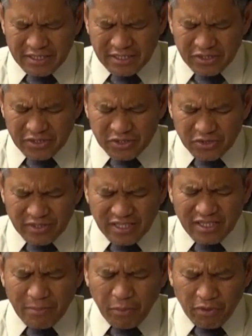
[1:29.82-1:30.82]
so that the
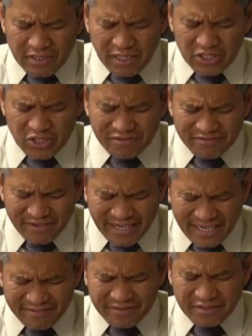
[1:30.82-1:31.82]
portals of the
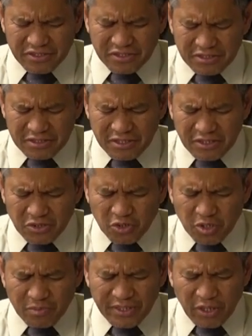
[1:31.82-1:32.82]
heavens will
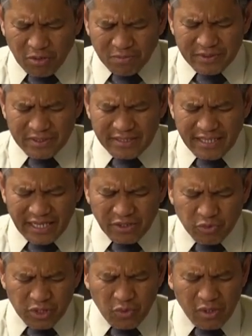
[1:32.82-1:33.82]
be opened and
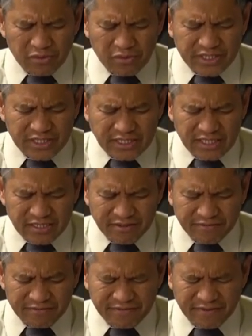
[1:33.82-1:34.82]
we will
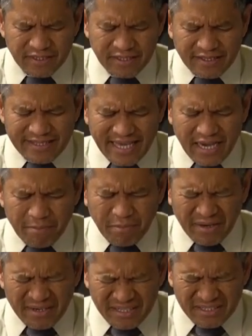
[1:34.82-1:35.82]
receive the
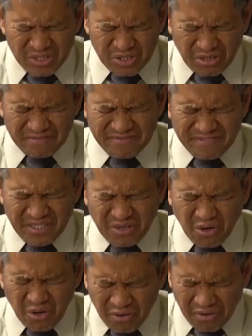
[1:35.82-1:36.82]
abundance of the
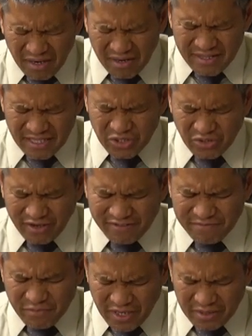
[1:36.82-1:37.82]
oil that you have
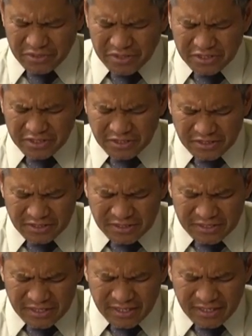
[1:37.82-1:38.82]
promised.
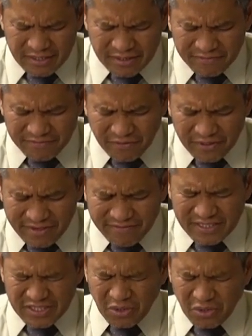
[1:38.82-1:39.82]
Forgive
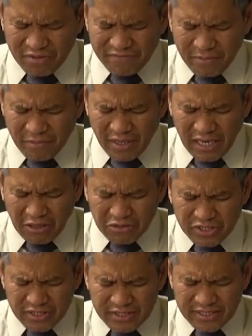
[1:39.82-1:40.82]
us, Lord, from all our
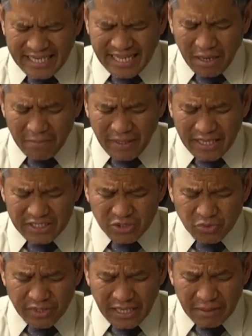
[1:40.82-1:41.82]
sins and help us to
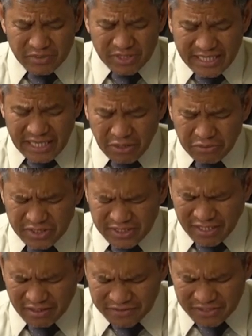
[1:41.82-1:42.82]
empty
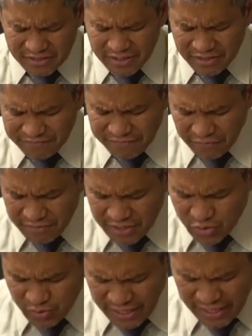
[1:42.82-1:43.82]
ourselves. For this
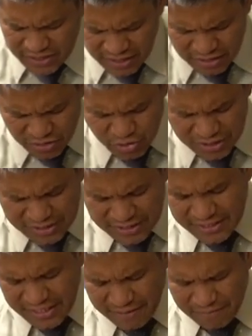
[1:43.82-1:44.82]
we ask in Jesus'
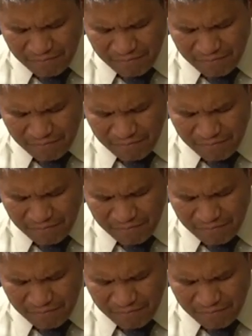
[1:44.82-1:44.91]
name.